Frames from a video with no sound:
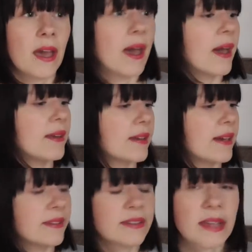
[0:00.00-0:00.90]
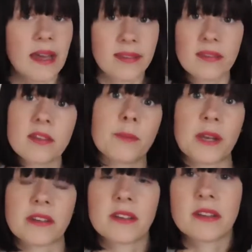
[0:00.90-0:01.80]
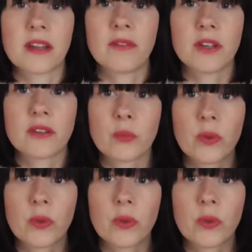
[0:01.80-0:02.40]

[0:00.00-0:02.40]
and I did like this, but I didn't love it.